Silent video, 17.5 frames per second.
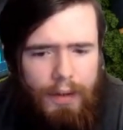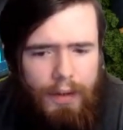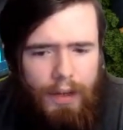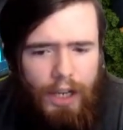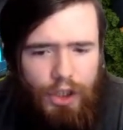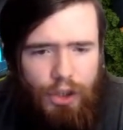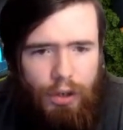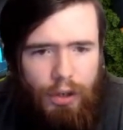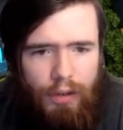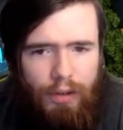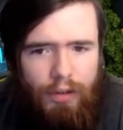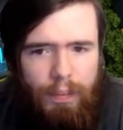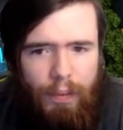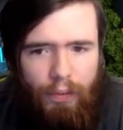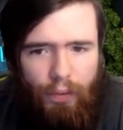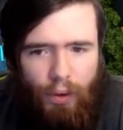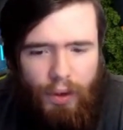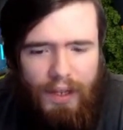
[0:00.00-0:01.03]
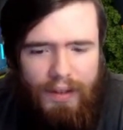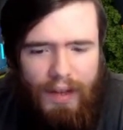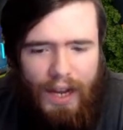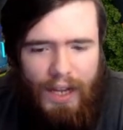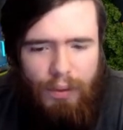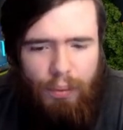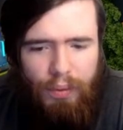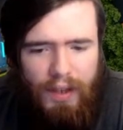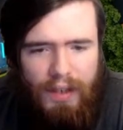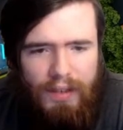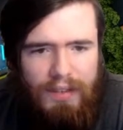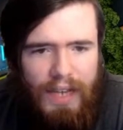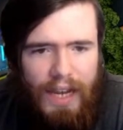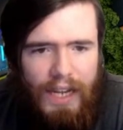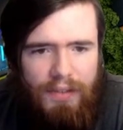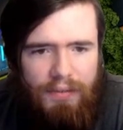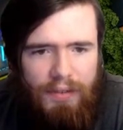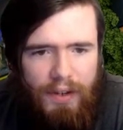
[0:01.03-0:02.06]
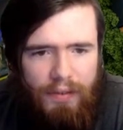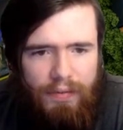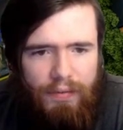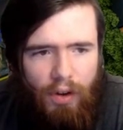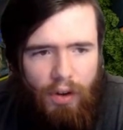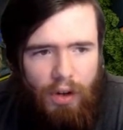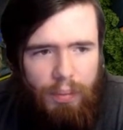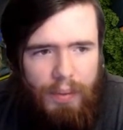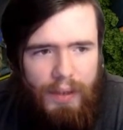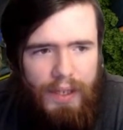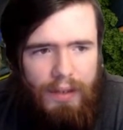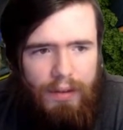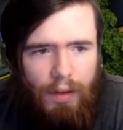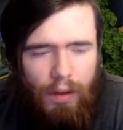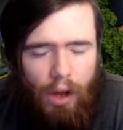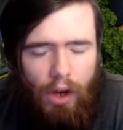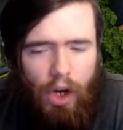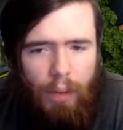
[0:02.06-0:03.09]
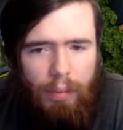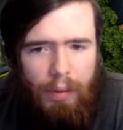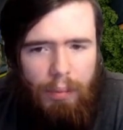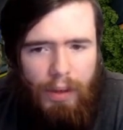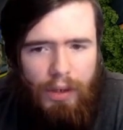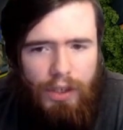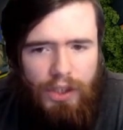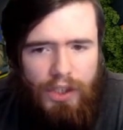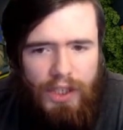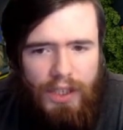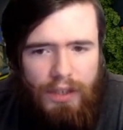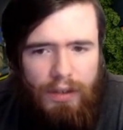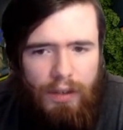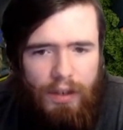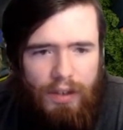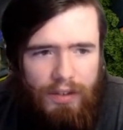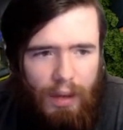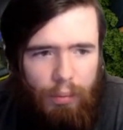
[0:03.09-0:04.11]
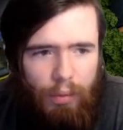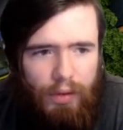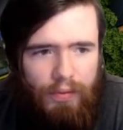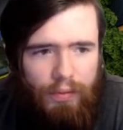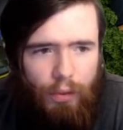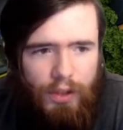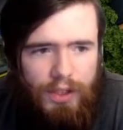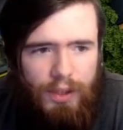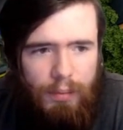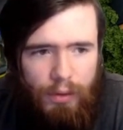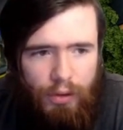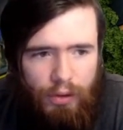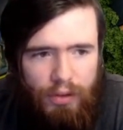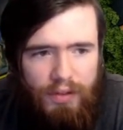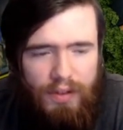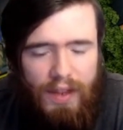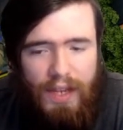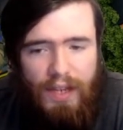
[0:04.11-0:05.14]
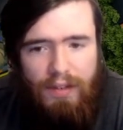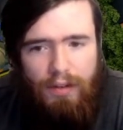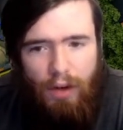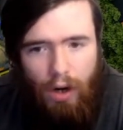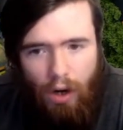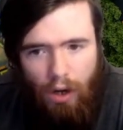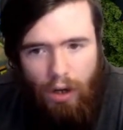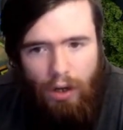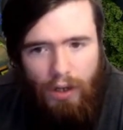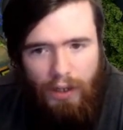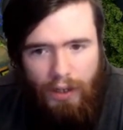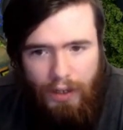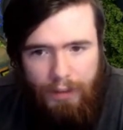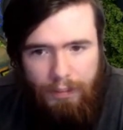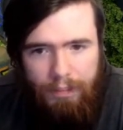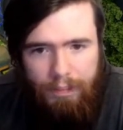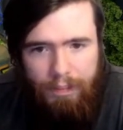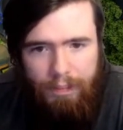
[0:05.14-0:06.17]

I should have, before he attacked with this, activated Fog Blade to lock up the Mirror Jade, because that would have forced him to use this early.